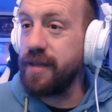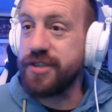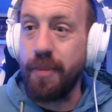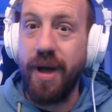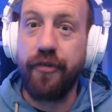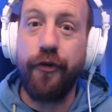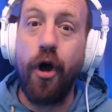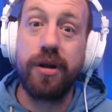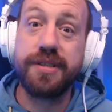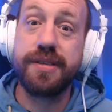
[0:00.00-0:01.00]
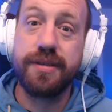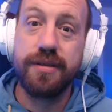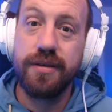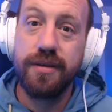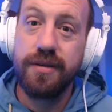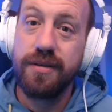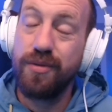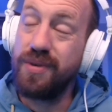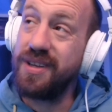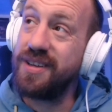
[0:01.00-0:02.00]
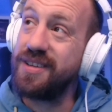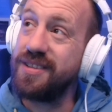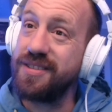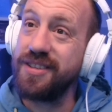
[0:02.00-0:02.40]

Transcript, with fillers: to my farts. Well,